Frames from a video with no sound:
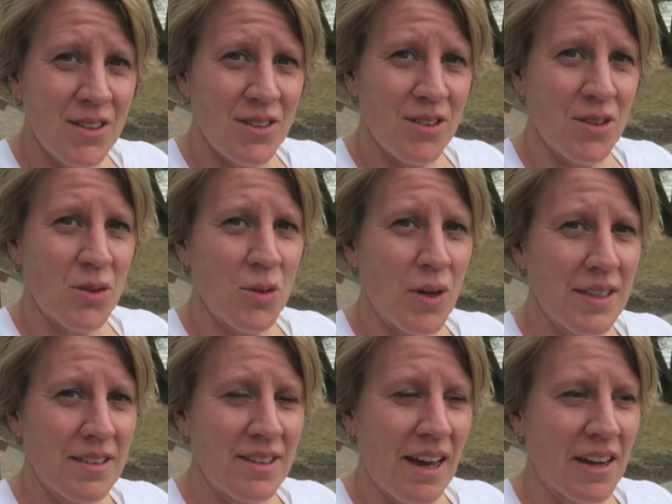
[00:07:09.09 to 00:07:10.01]
two
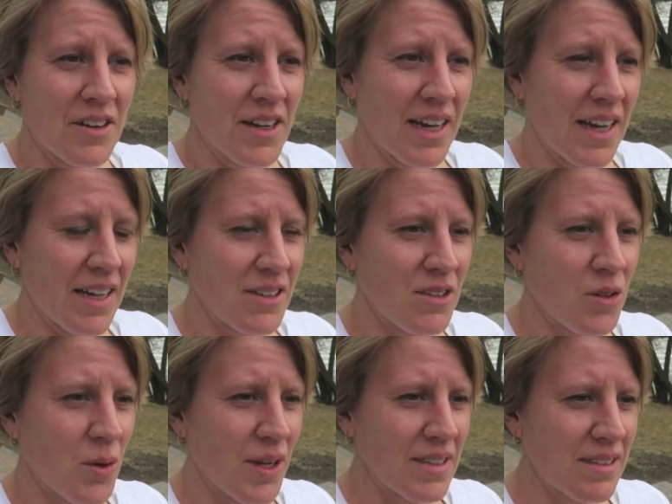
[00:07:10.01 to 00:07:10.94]
on Saturday, and
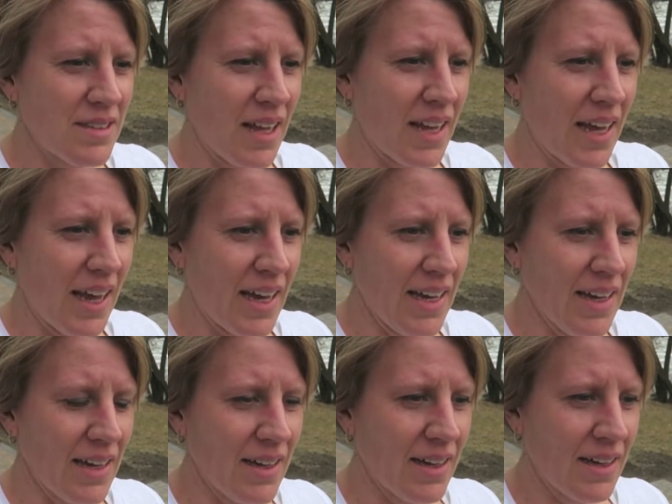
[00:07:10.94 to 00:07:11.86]
two on Sunday,
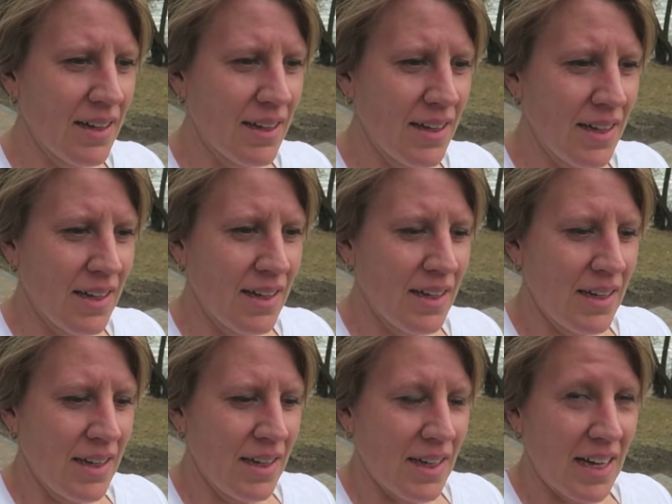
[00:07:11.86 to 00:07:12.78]

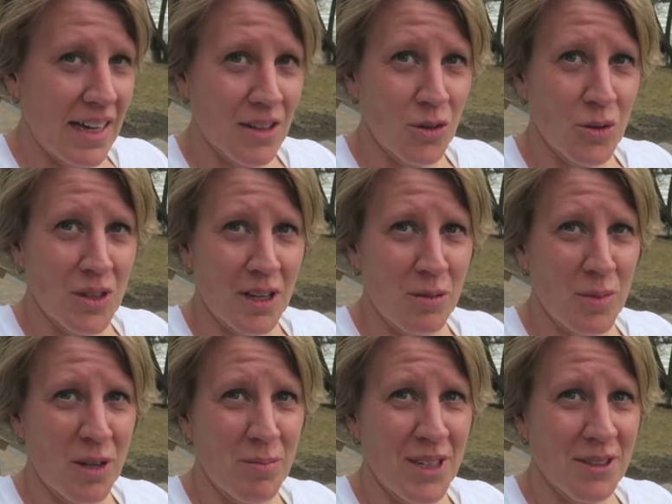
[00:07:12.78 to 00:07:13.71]
and do a little
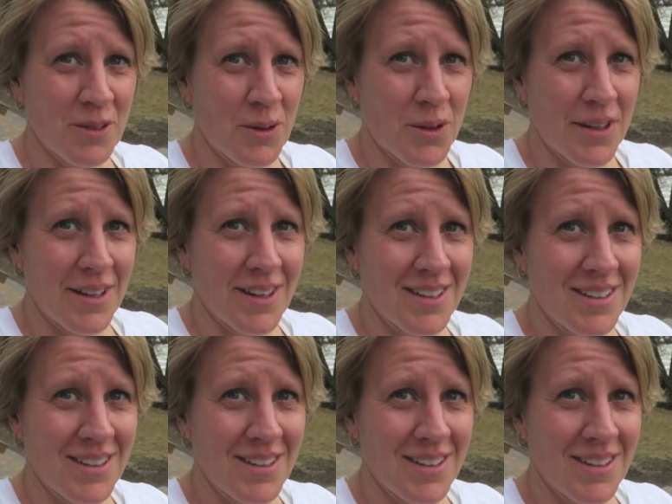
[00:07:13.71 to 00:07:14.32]
bit of B school.